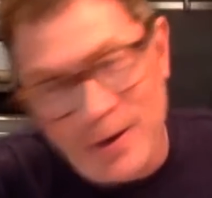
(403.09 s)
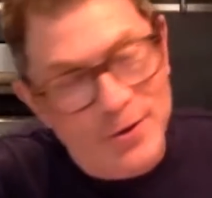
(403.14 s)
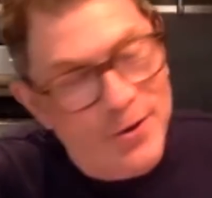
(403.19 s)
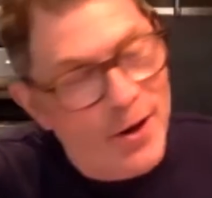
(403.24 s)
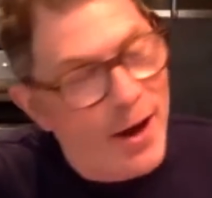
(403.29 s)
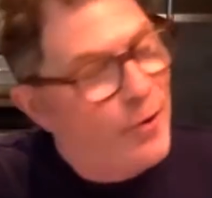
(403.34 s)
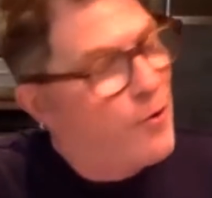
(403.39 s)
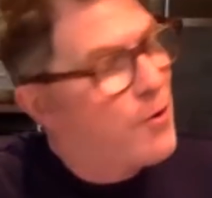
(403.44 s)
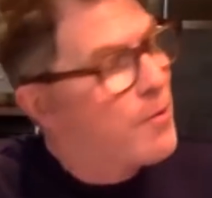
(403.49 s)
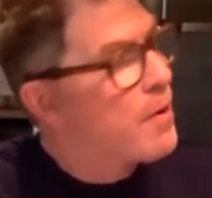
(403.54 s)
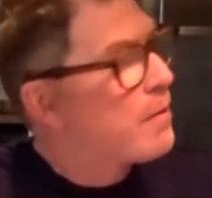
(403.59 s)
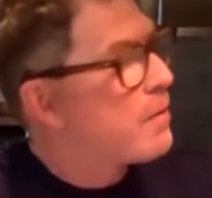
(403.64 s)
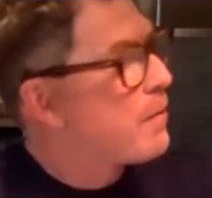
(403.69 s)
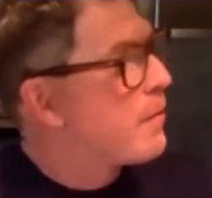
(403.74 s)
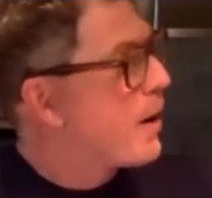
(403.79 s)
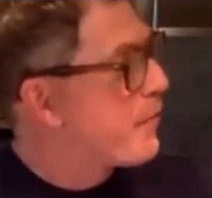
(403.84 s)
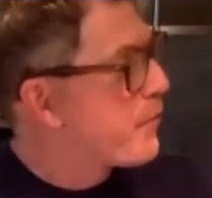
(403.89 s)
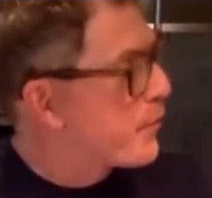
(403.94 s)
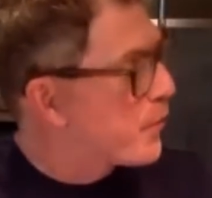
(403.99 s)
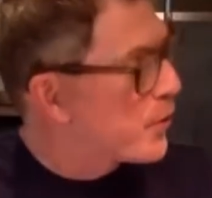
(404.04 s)
So I don't remember
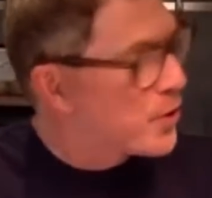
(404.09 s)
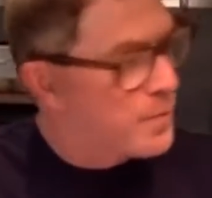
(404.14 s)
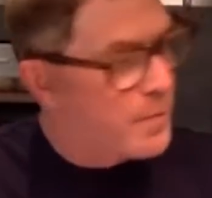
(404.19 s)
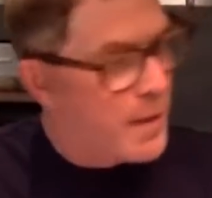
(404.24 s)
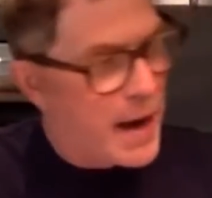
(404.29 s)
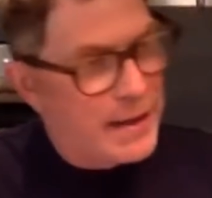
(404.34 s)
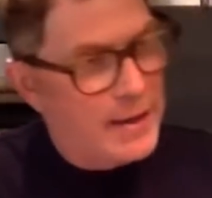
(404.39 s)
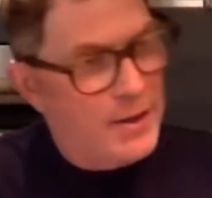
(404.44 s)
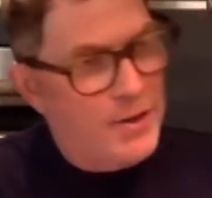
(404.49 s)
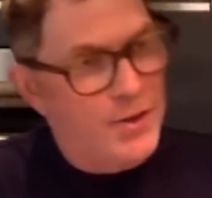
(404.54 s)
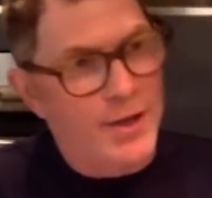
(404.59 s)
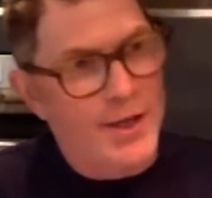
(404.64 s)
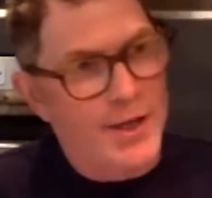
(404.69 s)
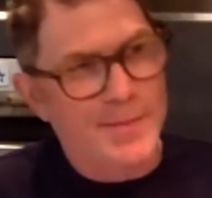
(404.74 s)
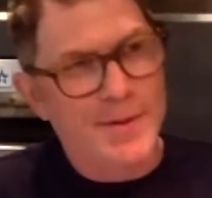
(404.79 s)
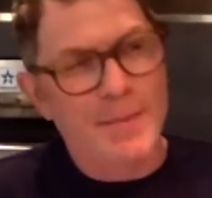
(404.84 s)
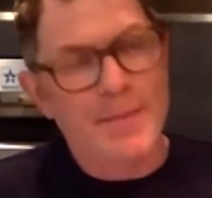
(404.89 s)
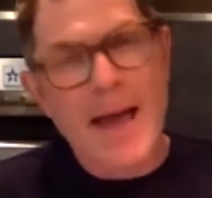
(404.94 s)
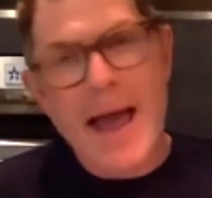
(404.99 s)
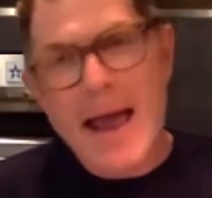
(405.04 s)
my first mac and cheese.
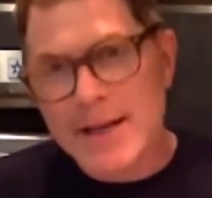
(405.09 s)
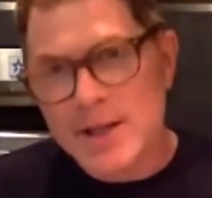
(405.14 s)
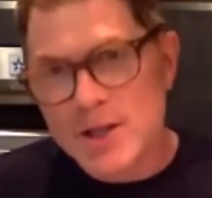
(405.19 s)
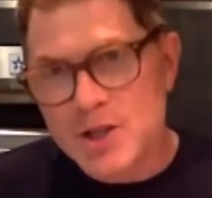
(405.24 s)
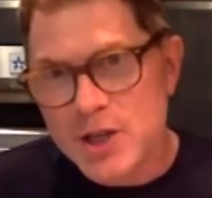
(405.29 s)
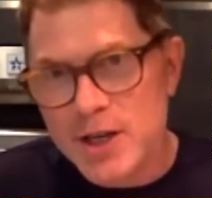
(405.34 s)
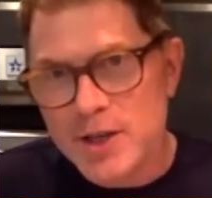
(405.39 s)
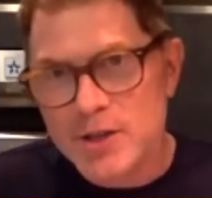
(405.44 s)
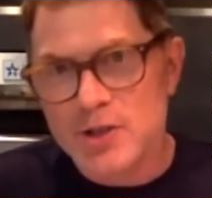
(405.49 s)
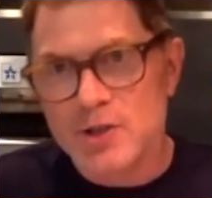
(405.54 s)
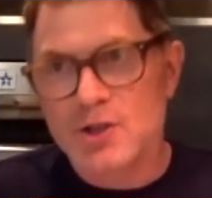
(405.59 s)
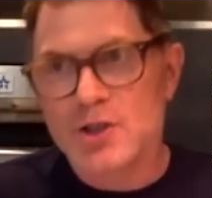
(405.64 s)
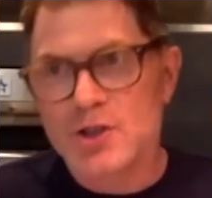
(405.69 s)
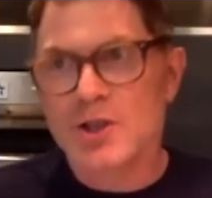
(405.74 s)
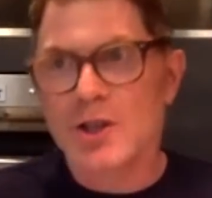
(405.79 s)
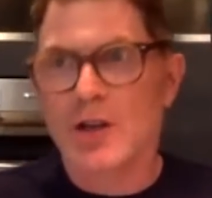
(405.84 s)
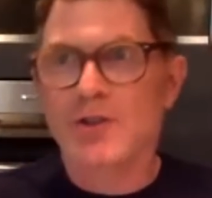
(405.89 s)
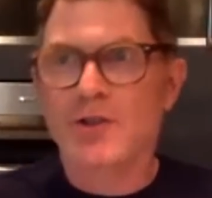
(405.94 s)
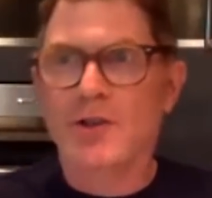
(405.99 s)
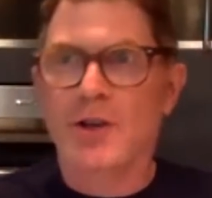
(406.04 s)
But mac and cheese is
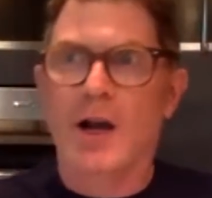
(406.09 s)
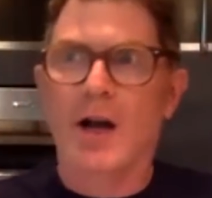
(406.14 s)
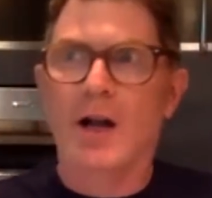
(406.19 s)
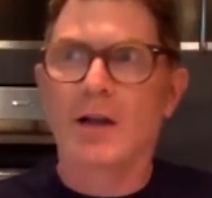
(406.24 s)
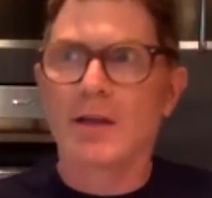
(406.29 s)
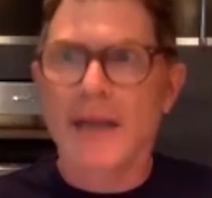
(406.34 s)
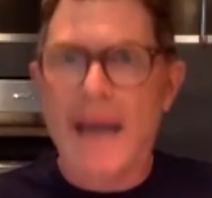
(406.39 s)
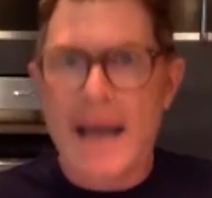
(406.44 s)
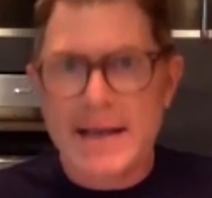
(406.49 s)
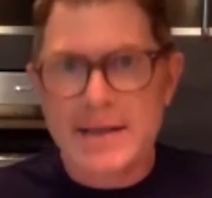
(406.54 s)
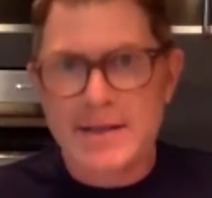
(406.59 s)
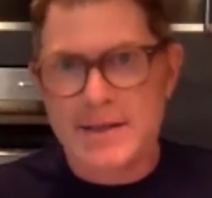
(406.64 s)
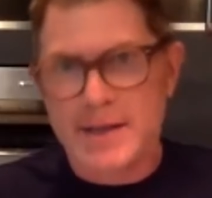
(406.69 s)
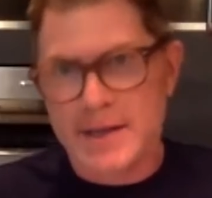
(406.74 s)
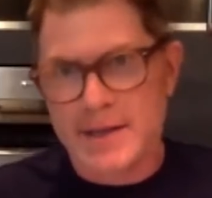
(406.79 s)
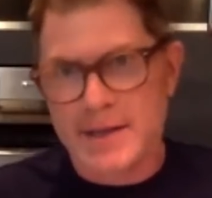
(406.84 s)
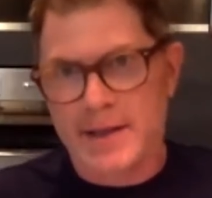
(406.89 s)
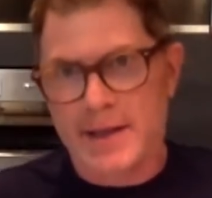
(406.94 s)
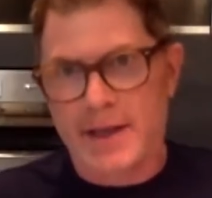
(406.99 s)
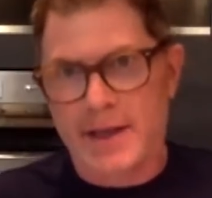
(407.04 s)
such a
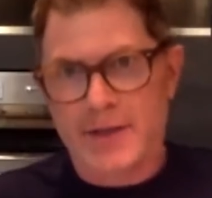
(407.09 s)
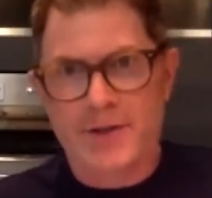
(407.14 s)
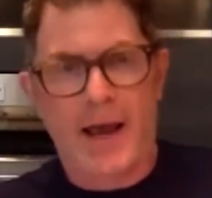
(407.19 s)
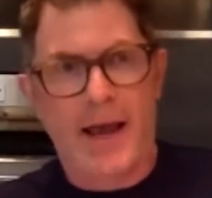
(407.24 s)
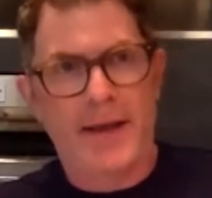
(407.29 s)
classic dish.